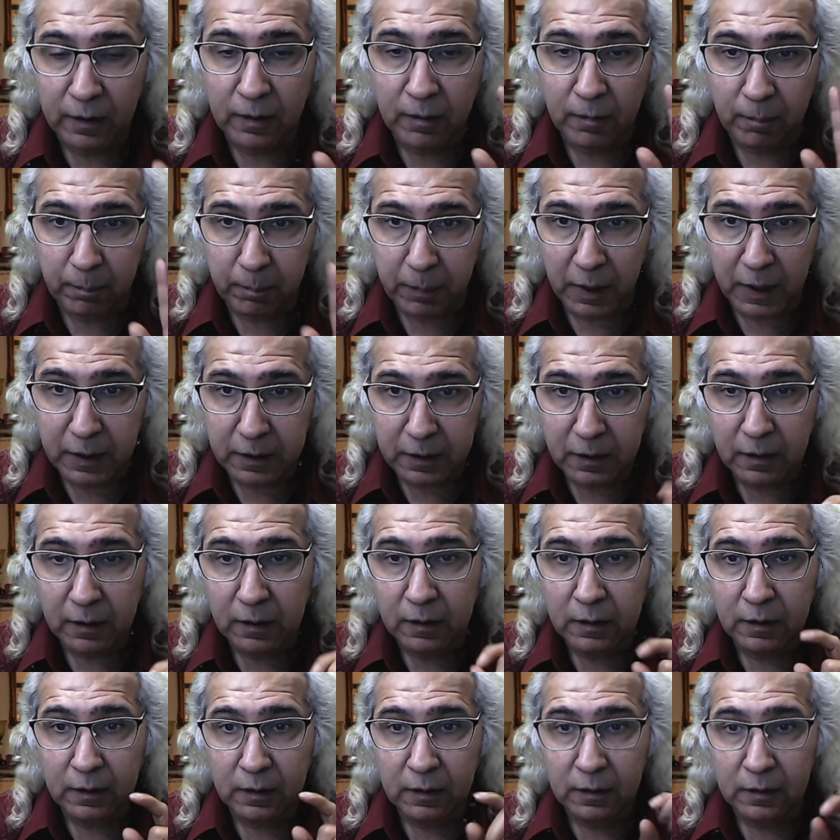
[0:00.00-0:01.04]
But
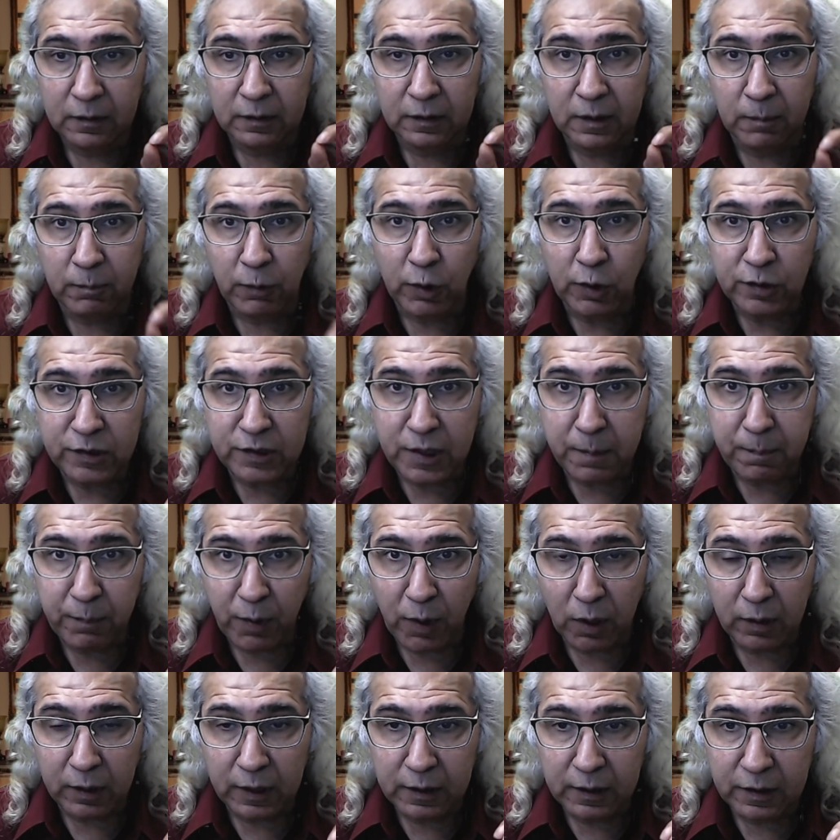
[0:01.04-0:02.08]
the most
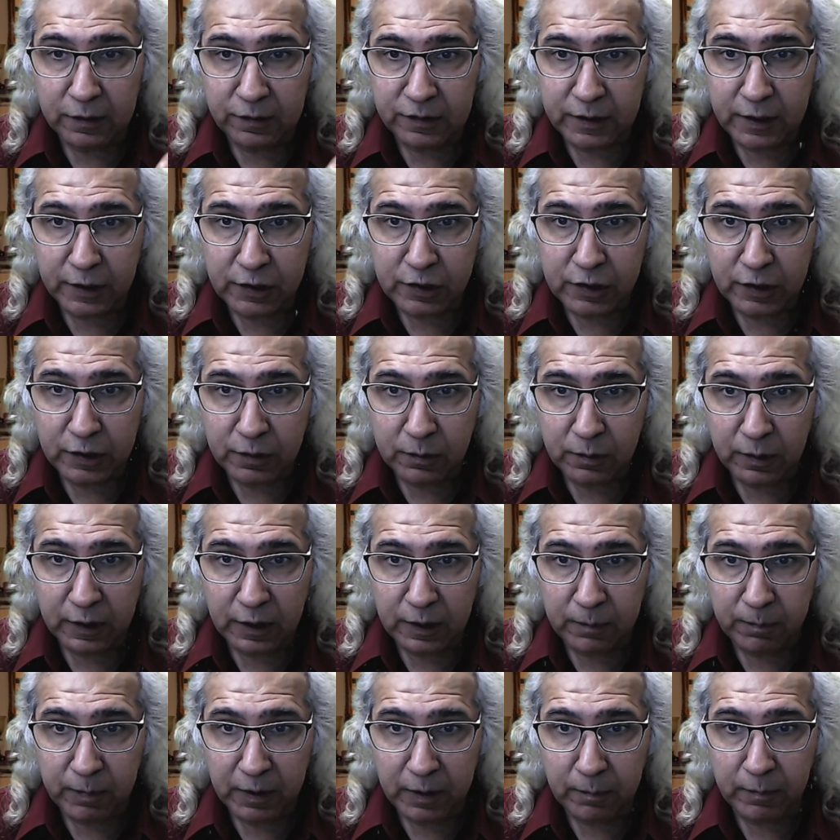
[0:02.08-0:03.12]
important distinction to
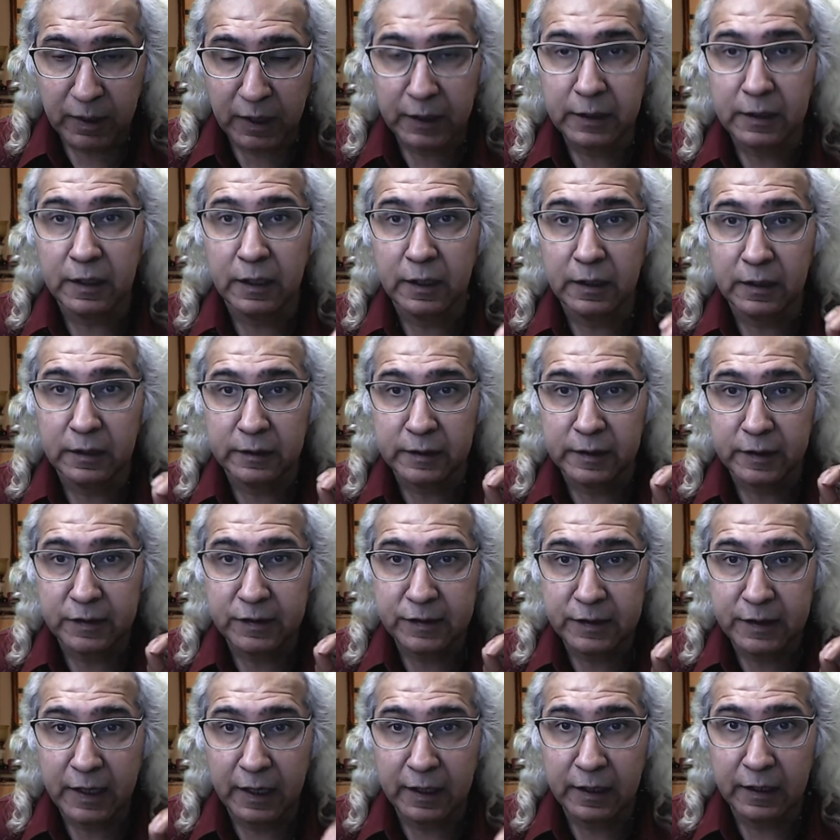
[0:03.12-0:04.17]
keep in mind in
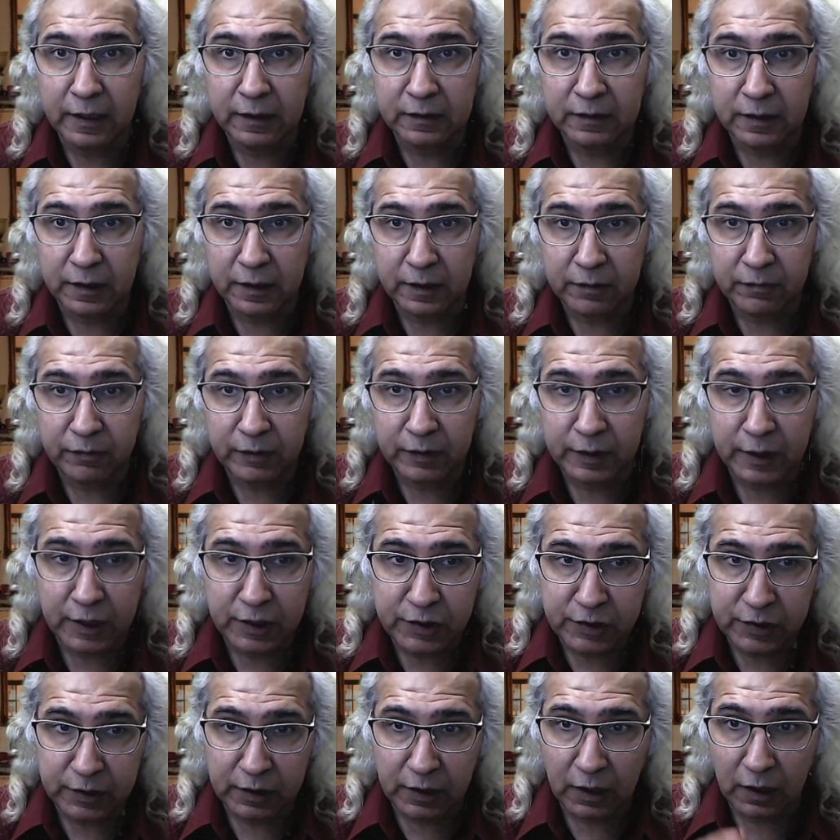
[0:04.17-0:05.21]
understanding the
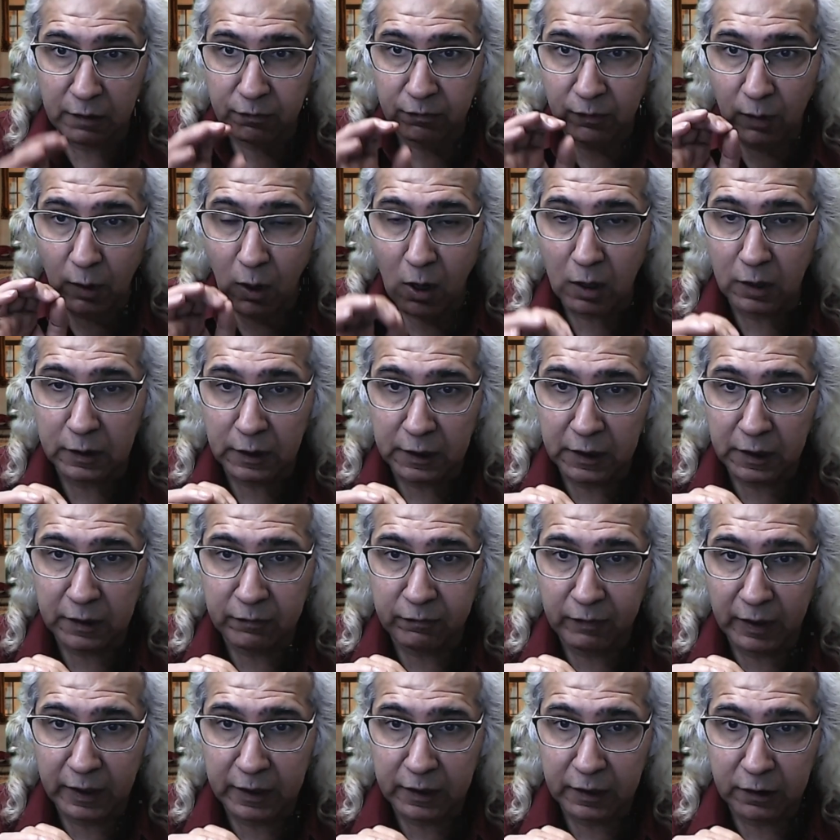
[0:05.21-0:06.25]
definition of cognitive
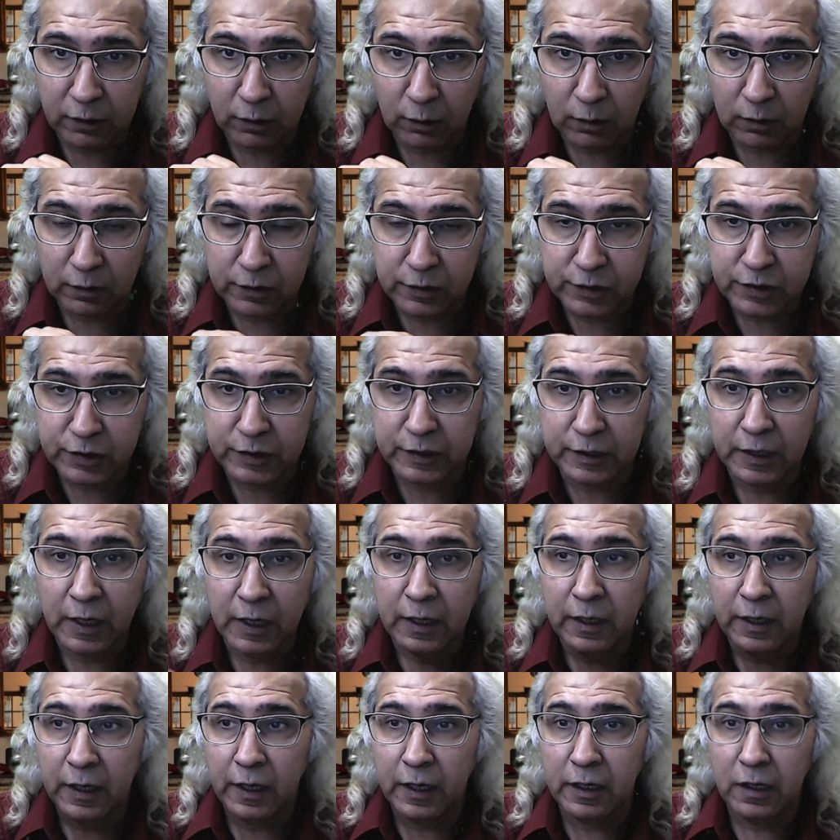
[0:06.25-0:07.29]
narratology
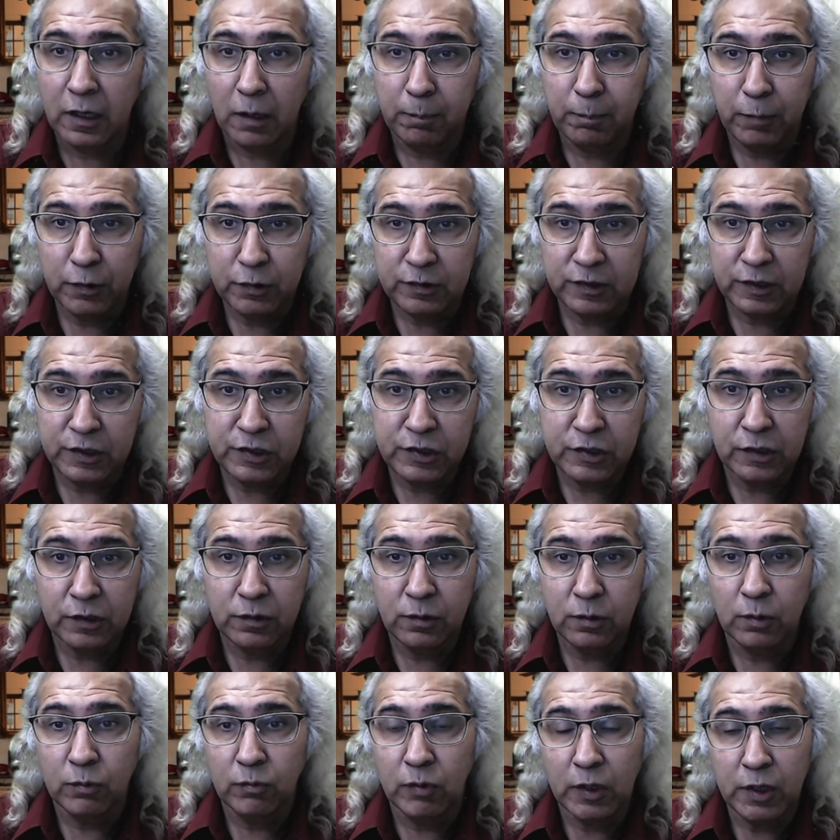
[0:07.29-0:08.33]
in opposition
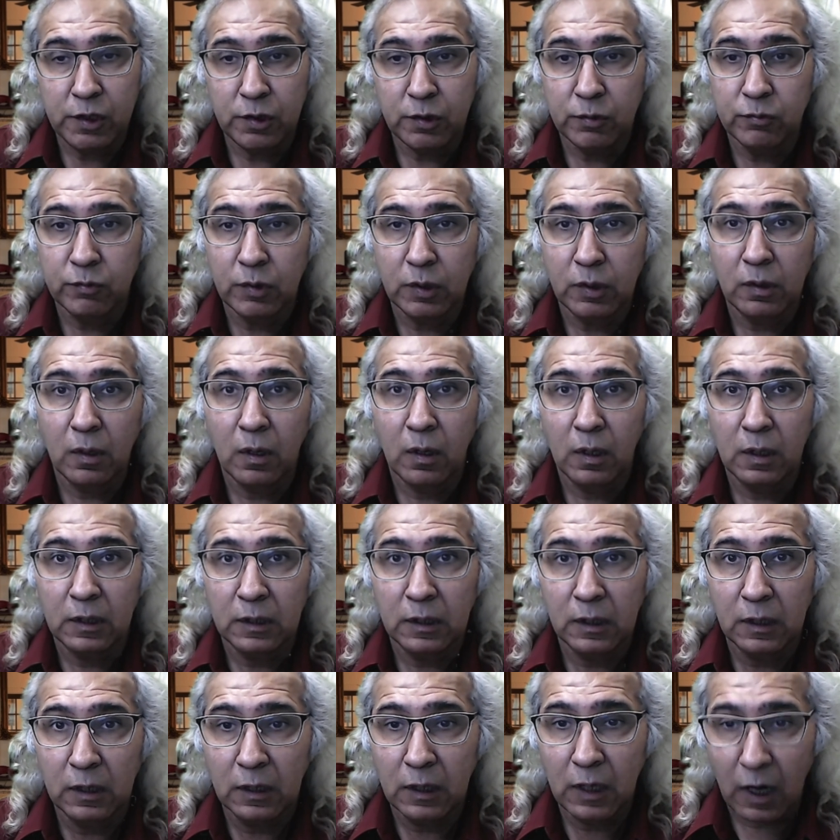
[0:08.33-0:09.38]
to what you would call
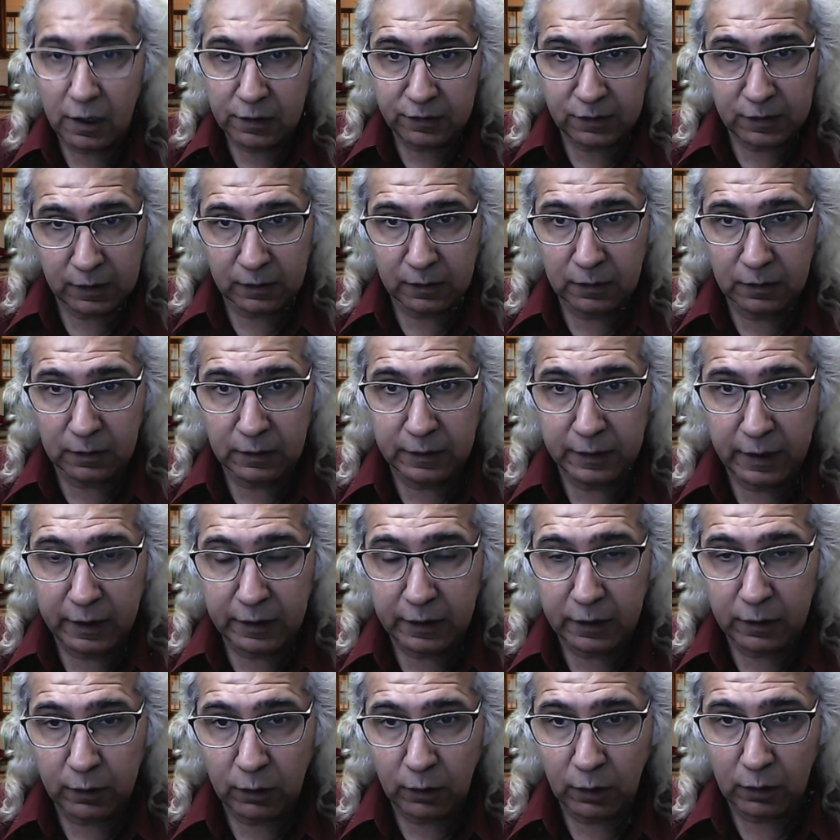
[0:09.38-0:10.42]
classical
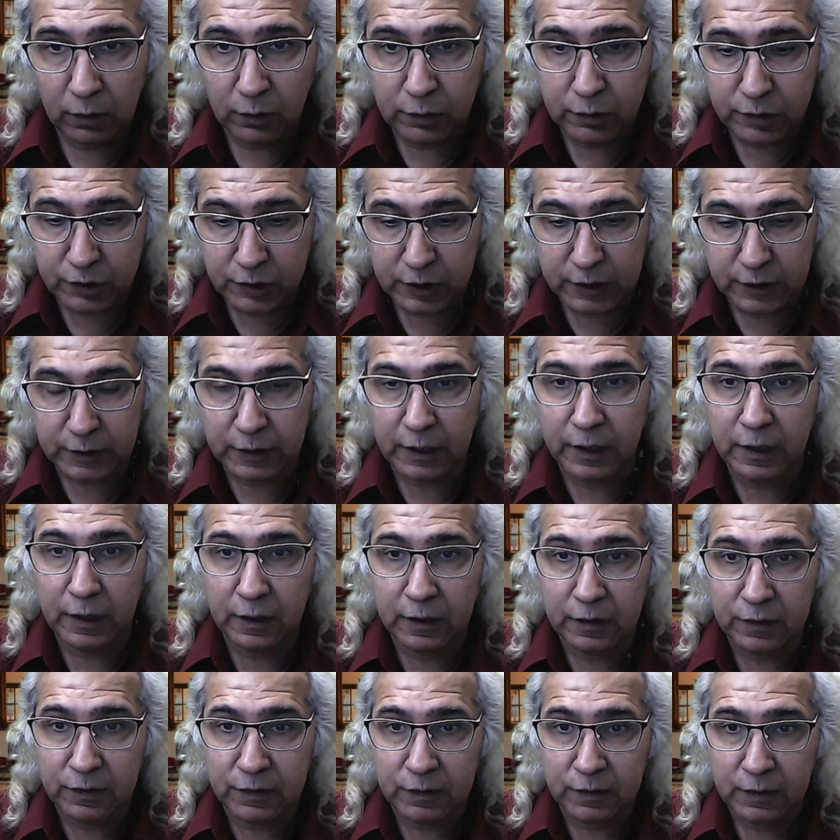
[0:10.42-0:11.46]
narratology
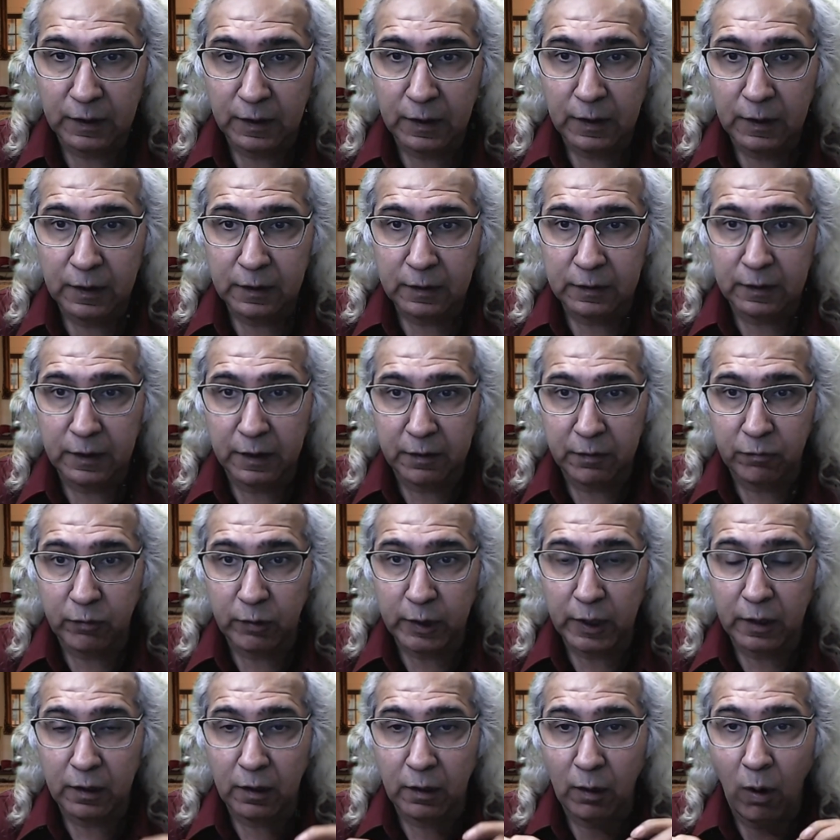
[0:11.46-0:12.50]
is that we
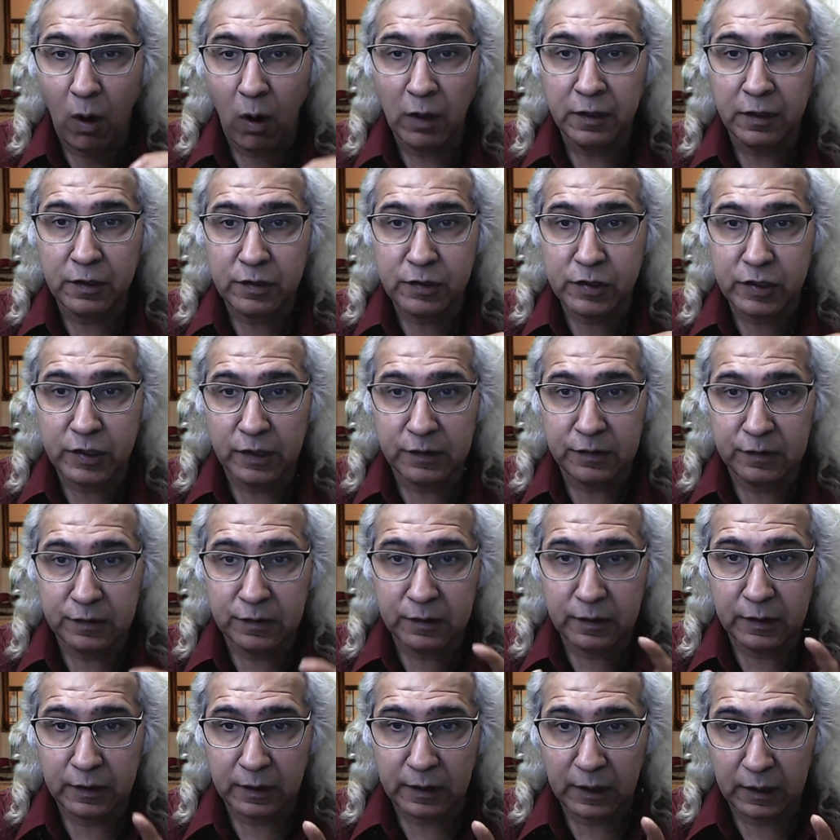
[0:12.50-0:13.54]
are not just
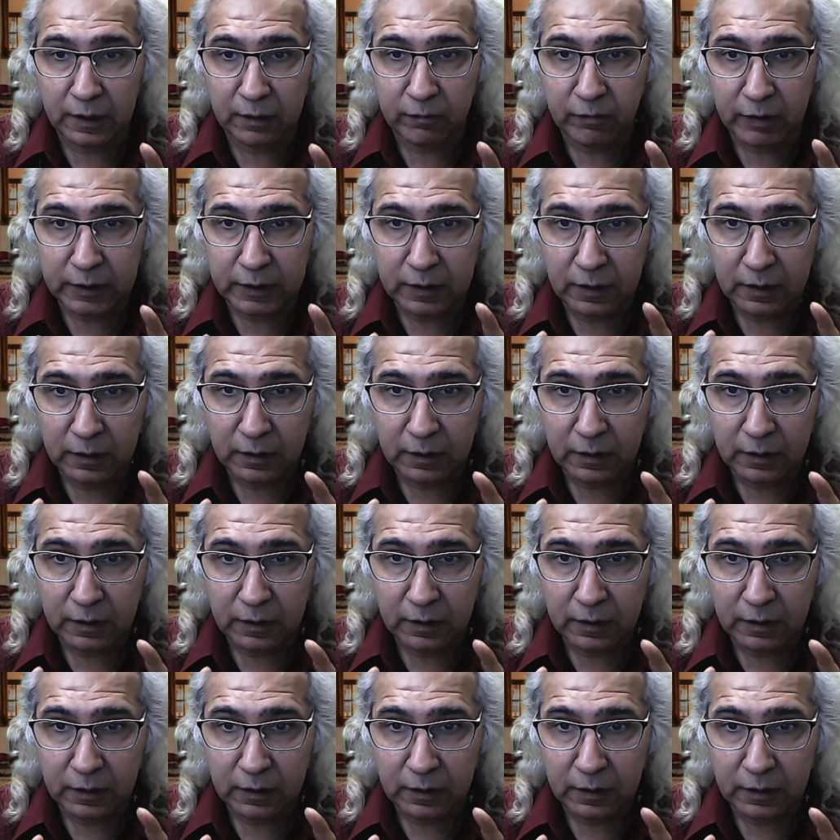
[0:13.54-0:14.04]
dealing with